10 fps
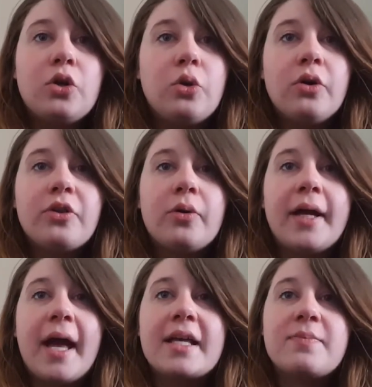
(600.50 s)
North
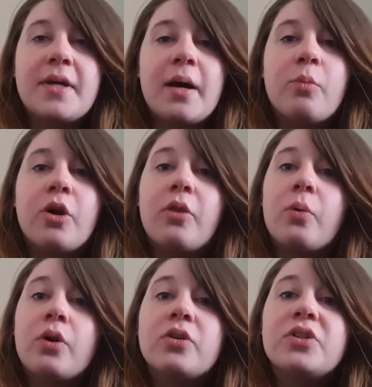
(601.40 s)
Korea has become one of the
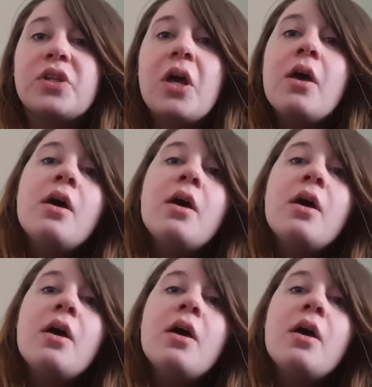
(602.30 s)
world's